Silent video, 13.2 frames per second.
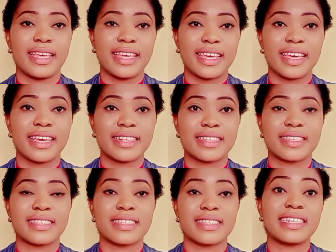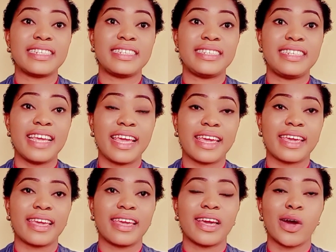is they
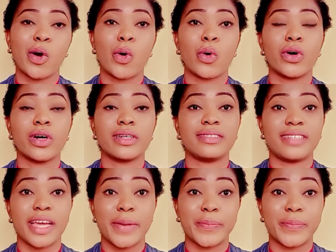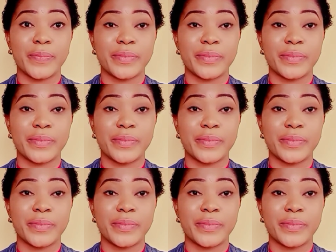or them.